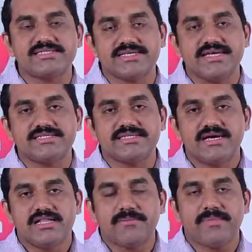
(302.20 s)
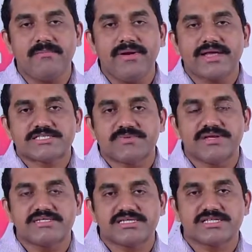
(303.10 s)
says the public
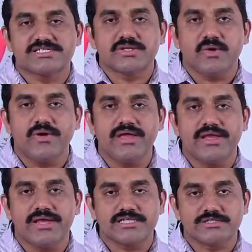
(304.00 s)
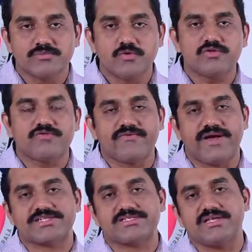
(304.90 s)
expenditure is growing in a smooth
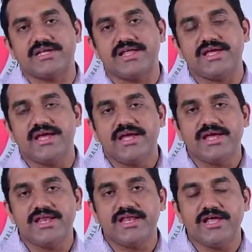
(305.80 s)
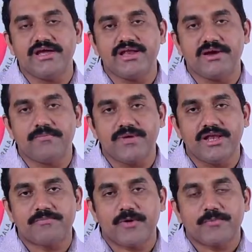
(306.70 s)
fashion, in
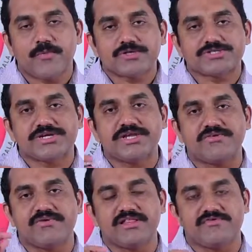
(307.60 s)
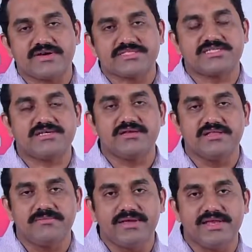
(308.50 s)
a proportionate way. In
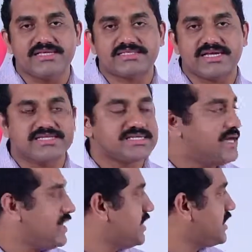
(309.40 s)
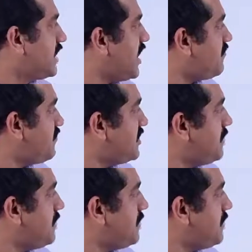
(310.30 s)
the beginning stage, in the graph,